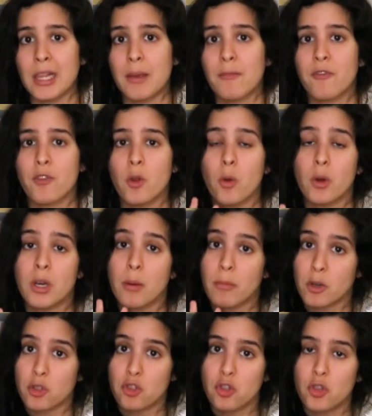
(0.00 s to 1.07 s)
Lymph node
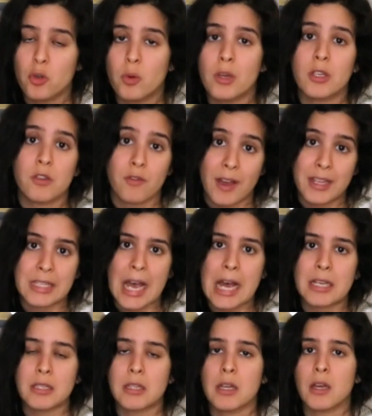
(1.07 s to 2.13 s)
number 2 is
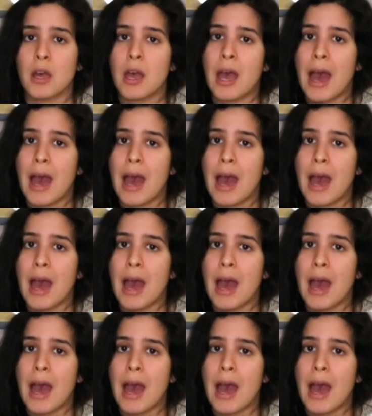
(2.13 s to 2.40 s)
fantastic